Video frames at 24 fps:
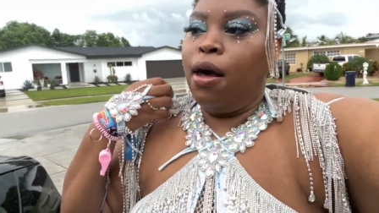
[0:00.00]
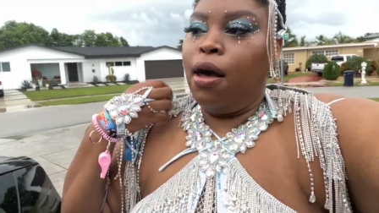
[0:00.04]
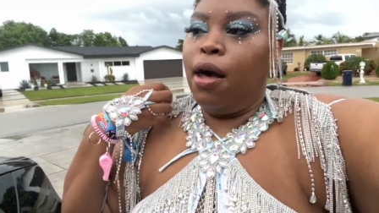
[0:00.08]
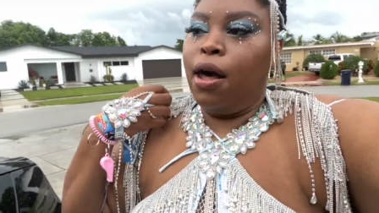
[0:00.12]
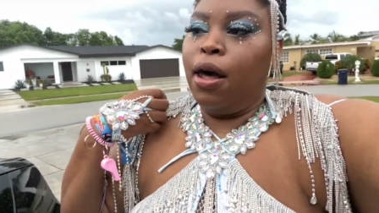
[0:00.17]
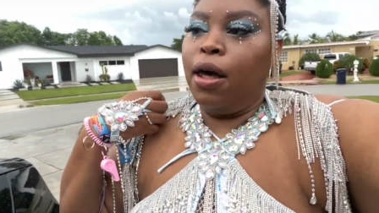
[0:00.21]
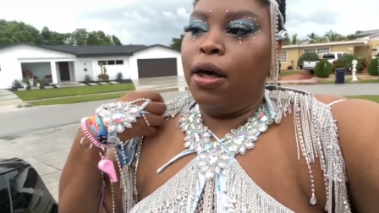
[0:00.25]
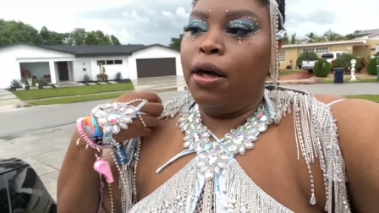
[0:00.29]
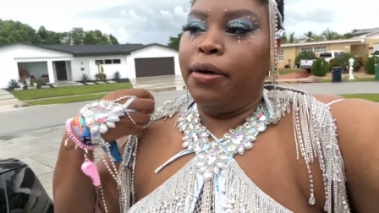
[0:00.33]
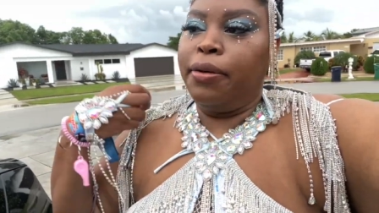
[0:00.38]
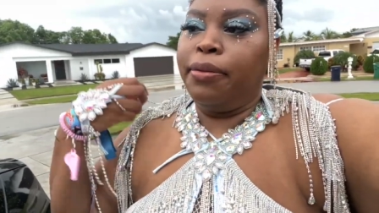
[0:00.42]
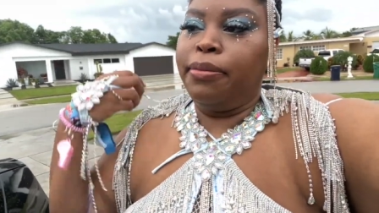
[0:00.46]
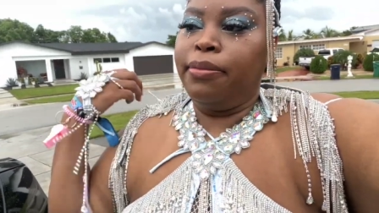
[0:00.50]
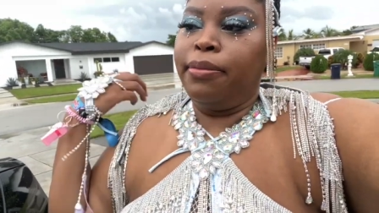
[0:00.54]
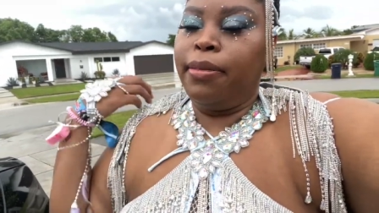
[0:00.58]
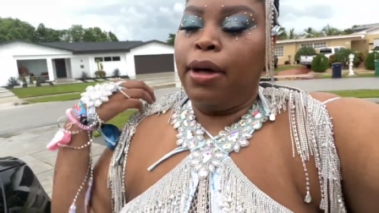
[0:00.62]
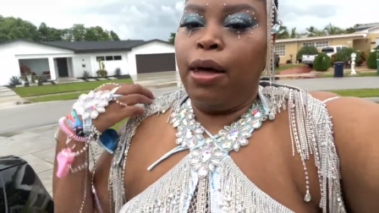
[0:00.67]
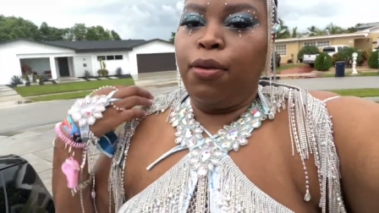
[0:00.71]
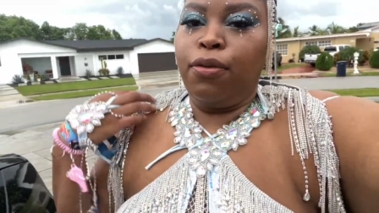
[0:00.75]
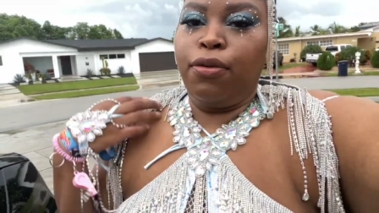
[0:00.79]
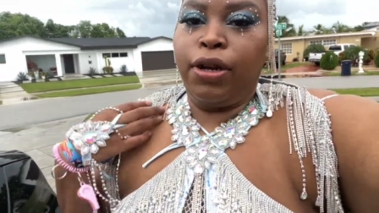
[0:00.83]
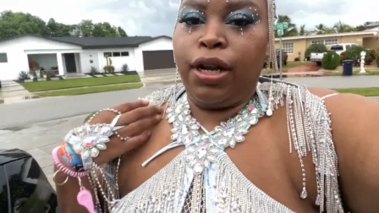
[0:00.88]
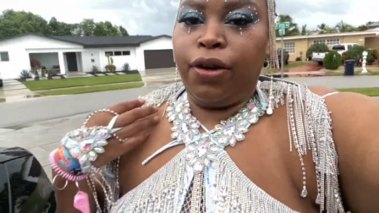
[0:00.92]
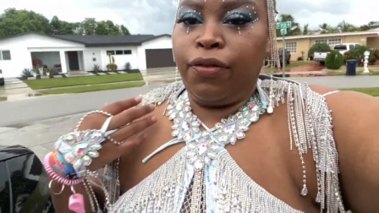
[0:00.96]
I
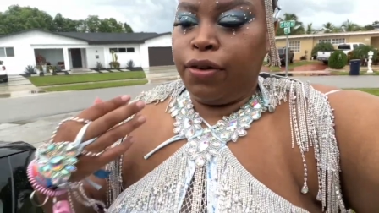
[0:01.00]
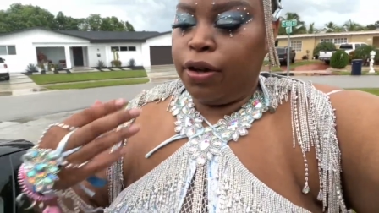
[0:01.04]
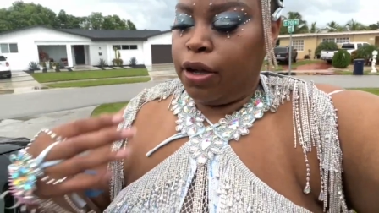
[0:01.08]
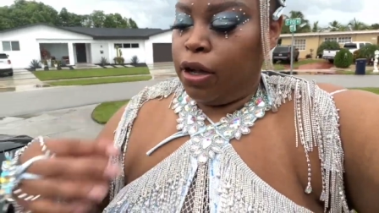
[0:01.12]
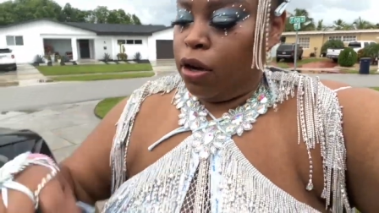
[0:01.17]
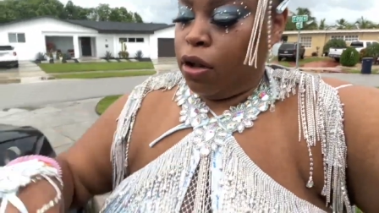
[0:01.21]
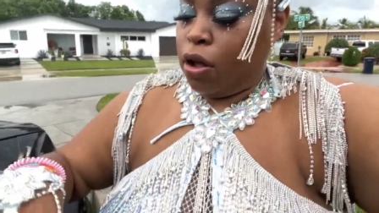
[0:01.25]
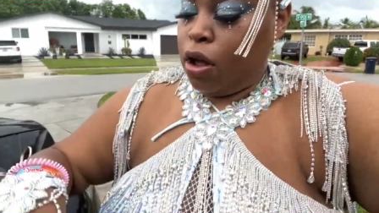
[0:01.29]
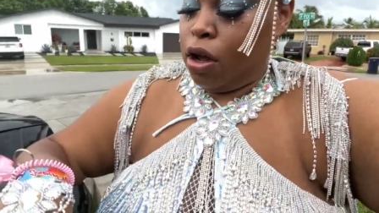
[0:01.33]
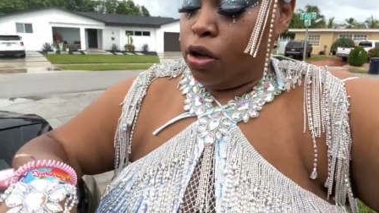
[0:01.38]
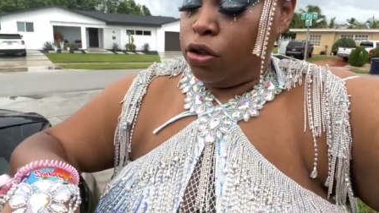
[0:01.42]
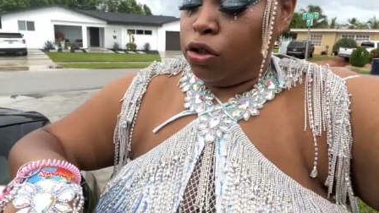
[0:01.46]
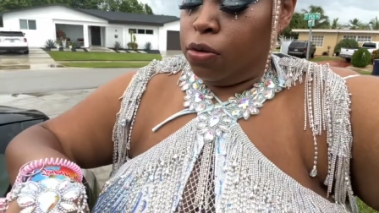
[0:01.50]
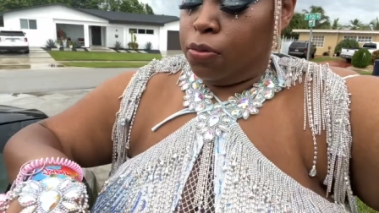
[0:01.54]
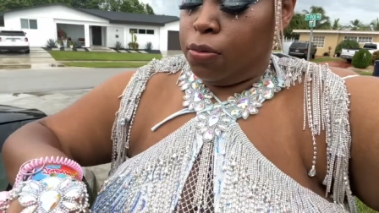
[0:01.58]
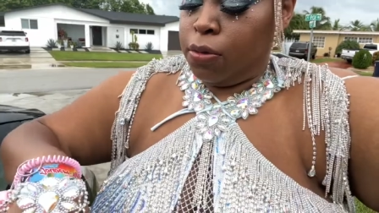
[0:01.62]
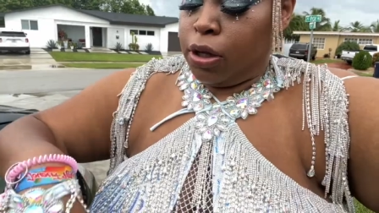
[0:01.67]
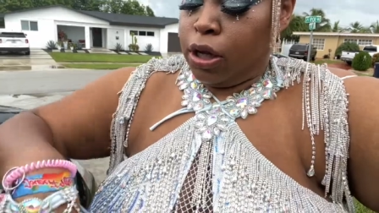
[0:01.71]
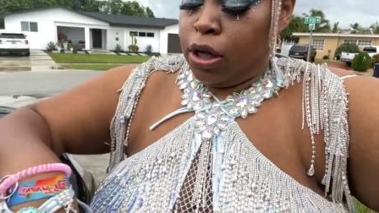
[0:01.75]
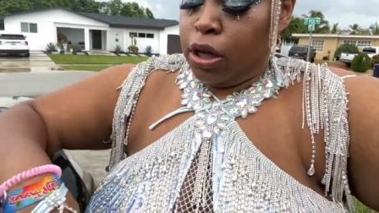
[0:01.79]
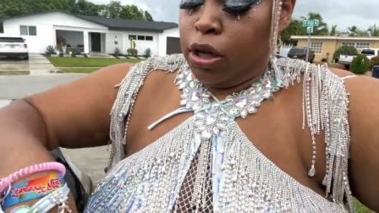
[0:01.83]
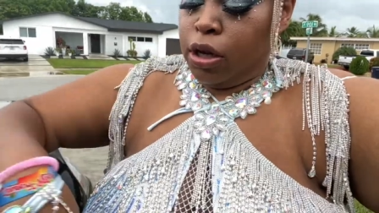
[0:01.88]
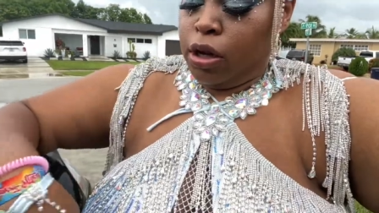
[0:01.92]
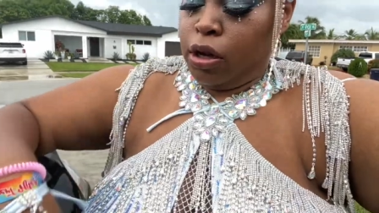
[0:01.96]
would never get a costume
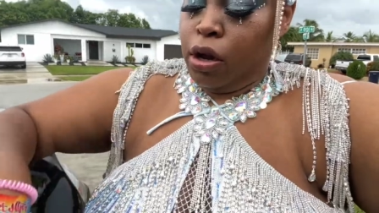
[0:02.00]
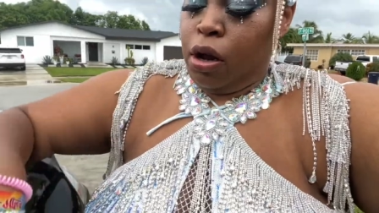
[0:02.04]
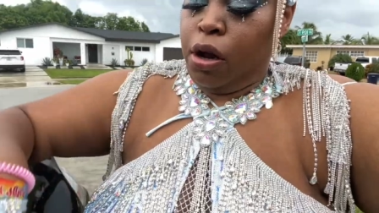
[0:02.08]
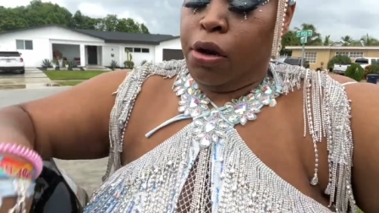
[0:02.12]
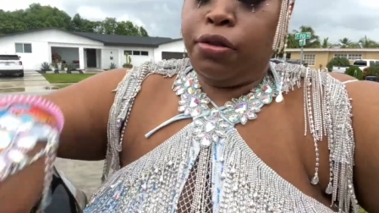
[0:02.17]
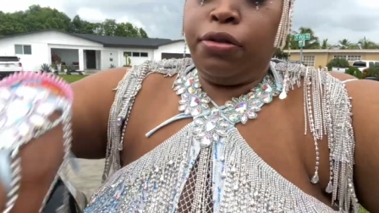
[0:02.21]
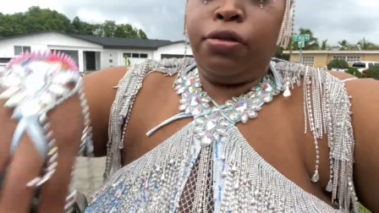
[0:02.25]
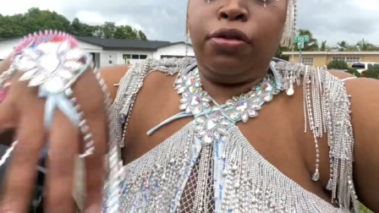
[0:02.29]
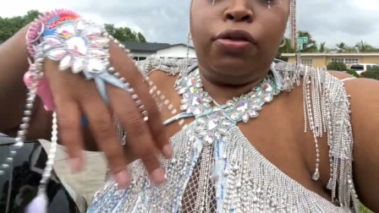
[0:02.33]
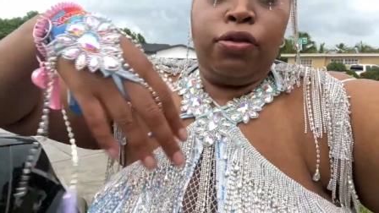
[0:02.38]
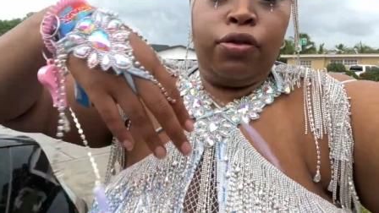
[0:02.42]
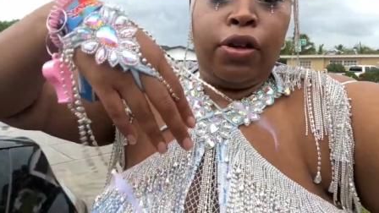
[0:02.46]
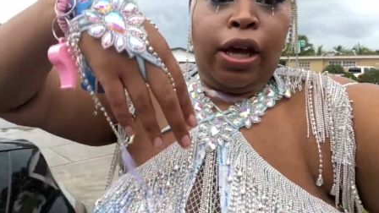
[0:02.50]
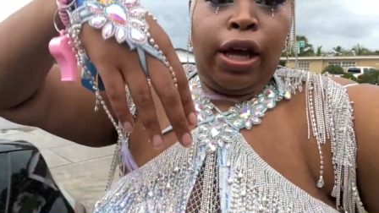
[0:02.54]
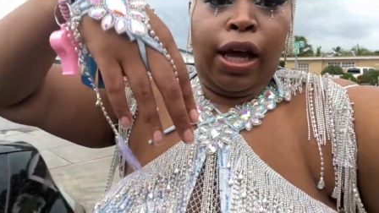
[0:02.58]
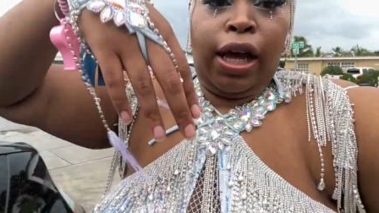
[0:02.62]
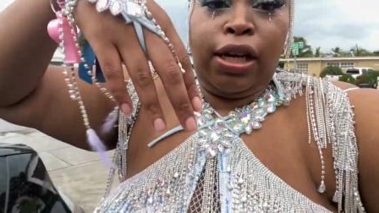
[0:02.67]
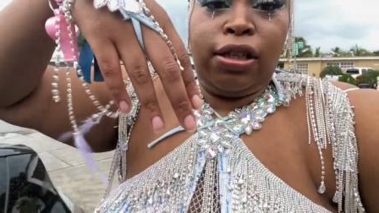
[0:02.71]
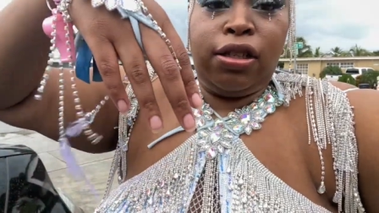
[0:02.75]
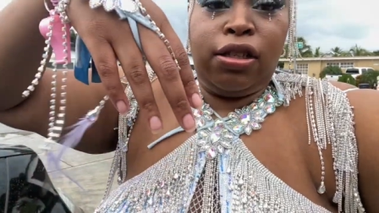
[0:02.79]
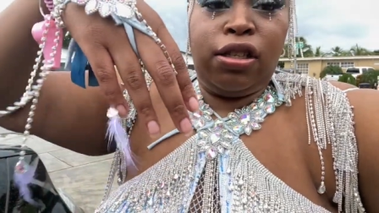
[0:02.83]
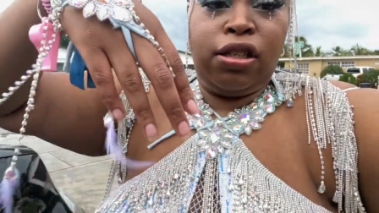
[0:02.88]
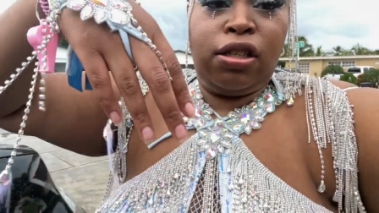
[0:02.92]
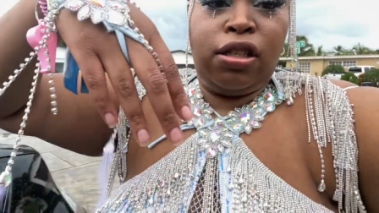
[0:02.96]
again. It
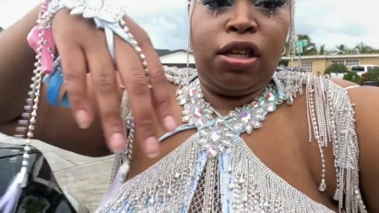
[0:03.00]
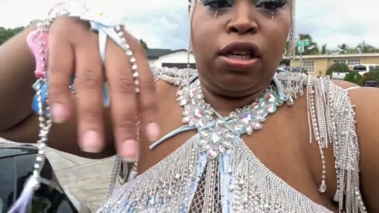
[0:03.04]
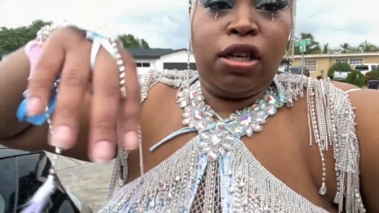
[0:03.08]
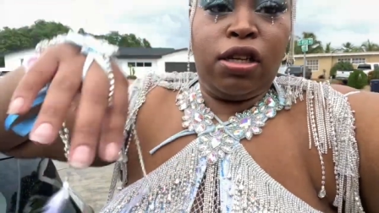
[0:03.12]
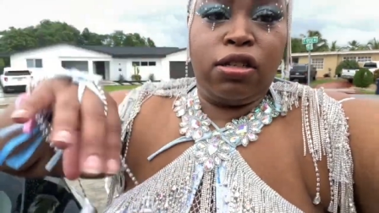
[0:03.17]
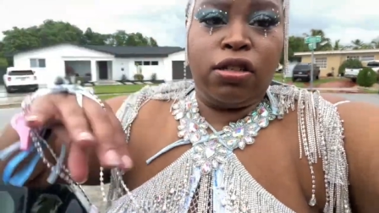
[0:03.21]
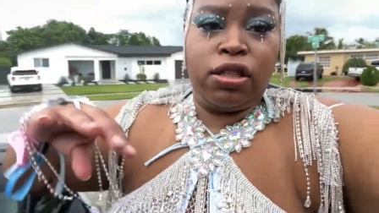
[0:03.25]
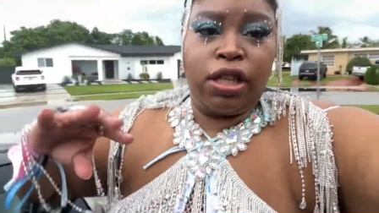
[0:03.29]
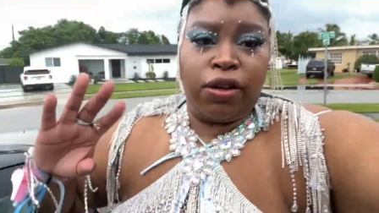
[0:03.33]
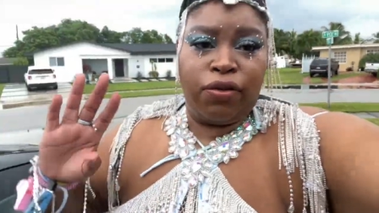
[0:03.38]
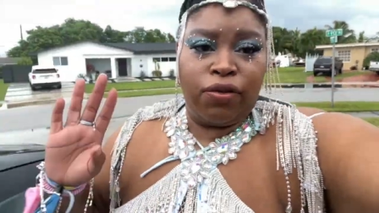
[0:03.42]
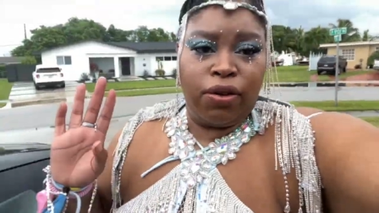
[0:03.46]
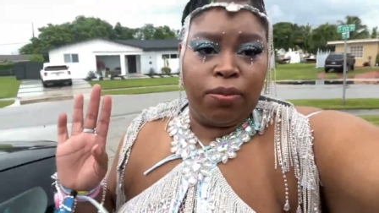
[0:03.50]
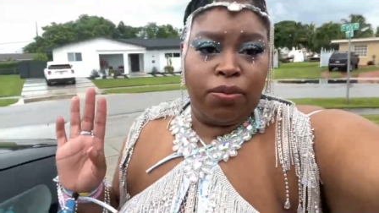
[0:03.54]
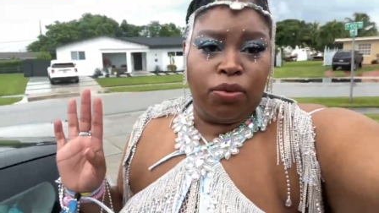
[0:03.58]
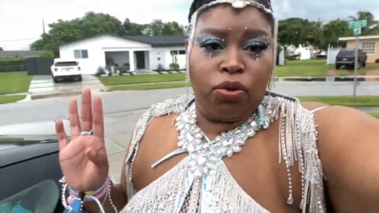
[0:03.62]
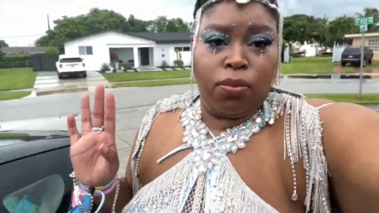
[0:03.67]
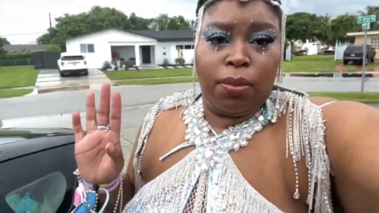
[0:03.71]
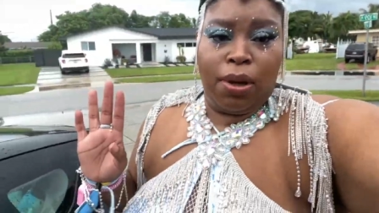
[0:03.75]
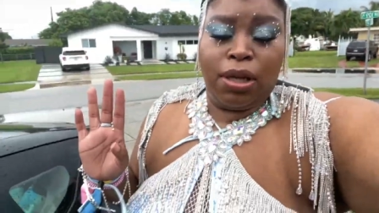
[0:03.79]
has these things, they rip through my